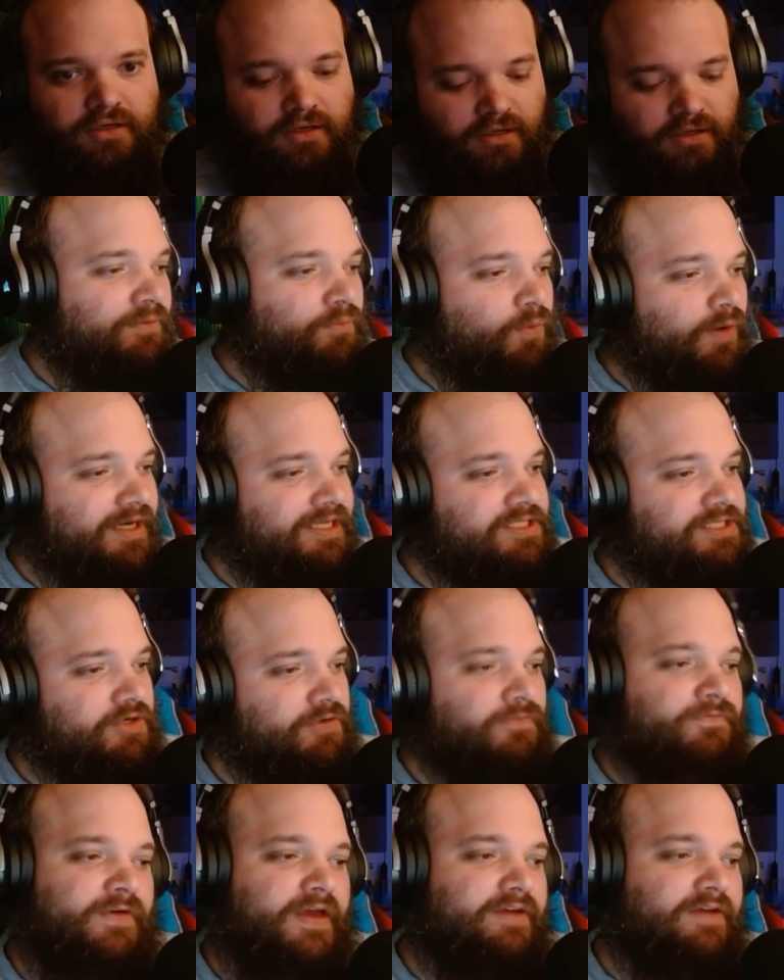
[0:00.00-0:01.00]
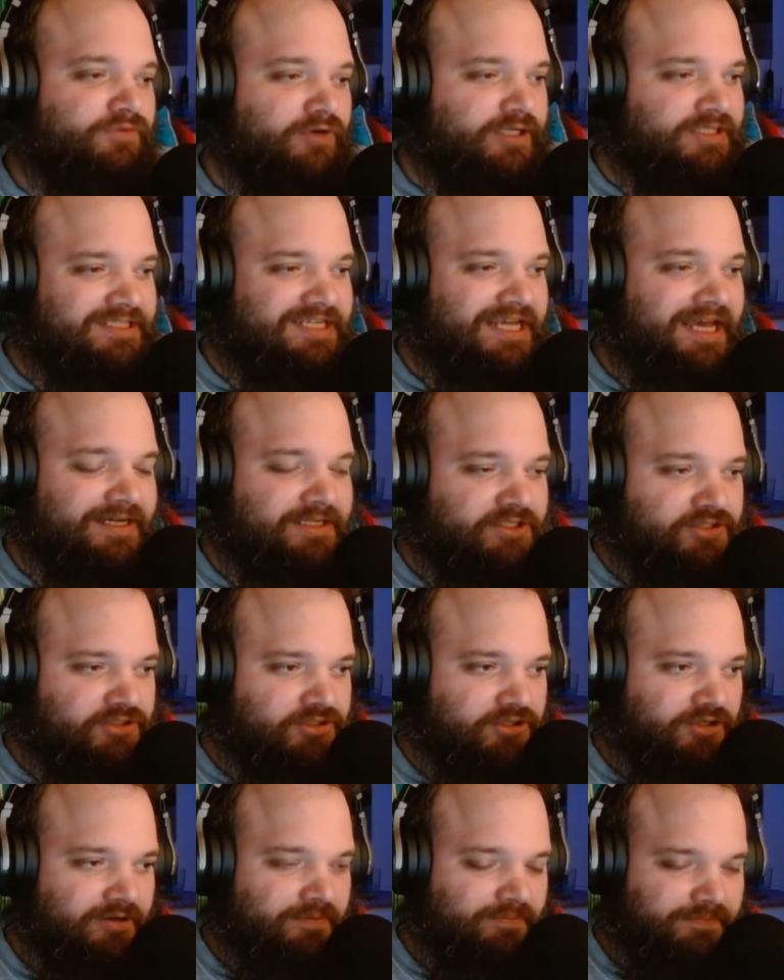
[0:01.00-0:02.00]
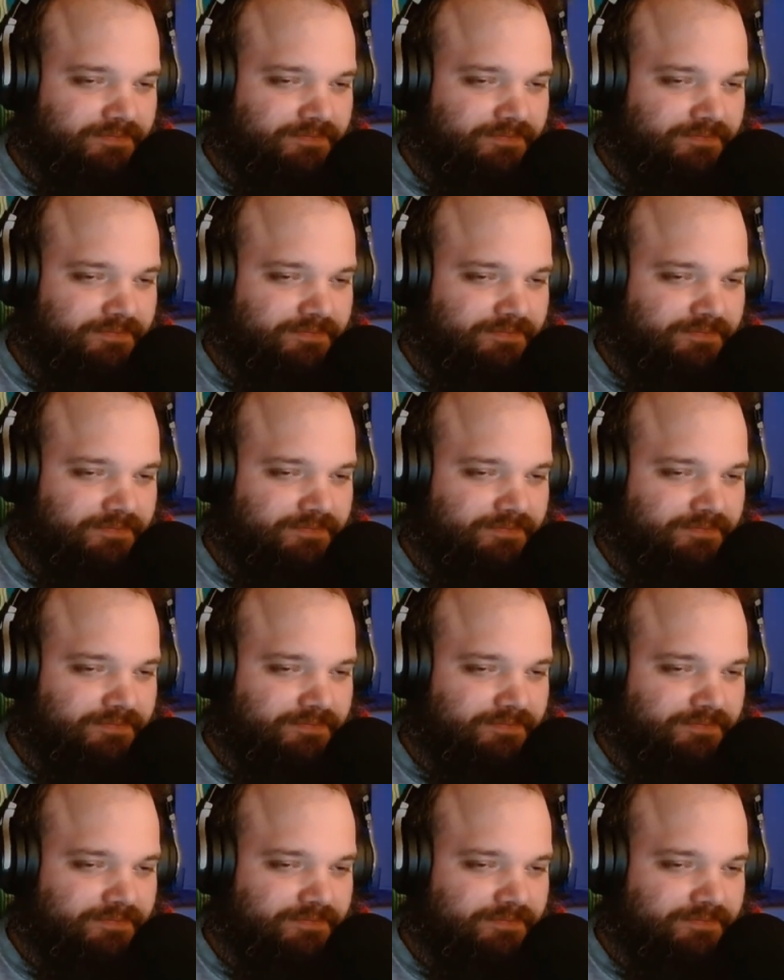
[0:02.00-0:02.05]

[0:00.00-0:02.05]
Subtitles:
What is your favorite texture?